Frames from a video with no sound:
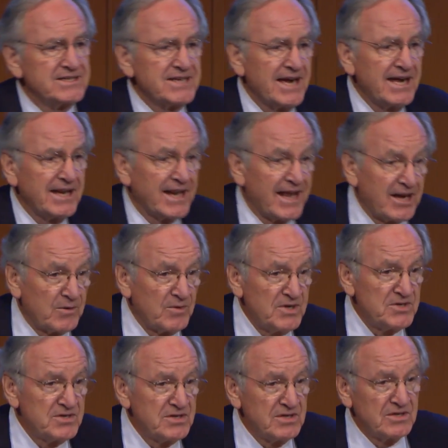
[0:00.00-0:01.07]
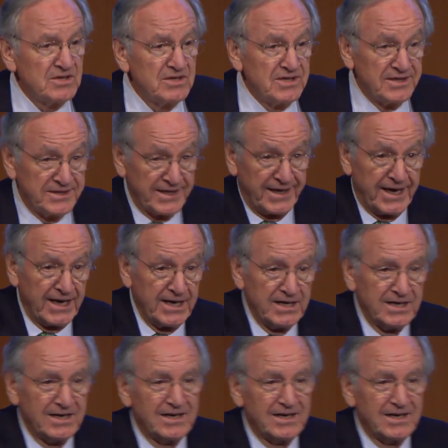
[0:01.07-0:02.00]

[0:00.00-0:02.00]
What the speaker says: sign language tonight.